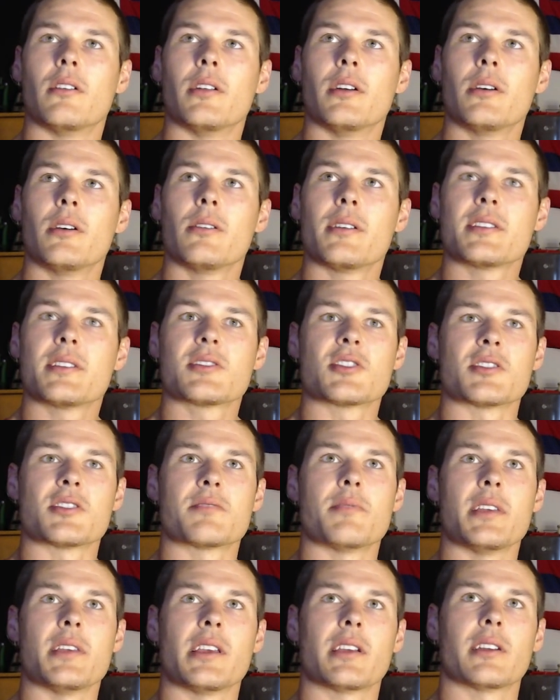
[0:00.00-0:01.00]
No, it's
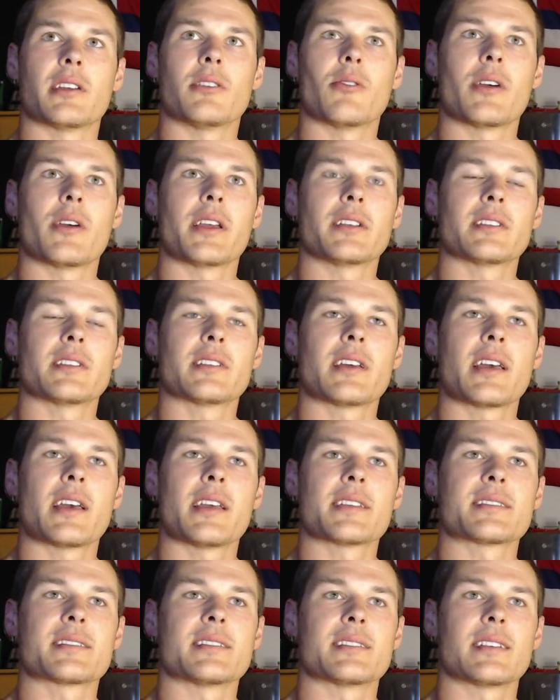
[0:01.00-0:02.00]
just being annoying today,
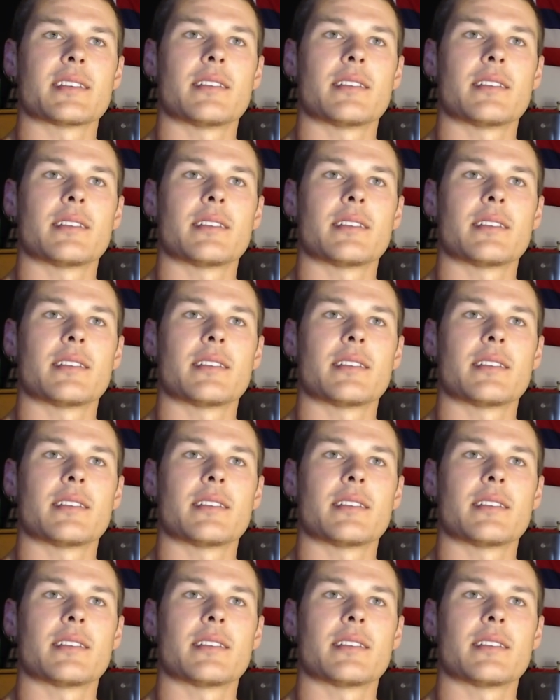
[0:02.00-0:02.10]
isn't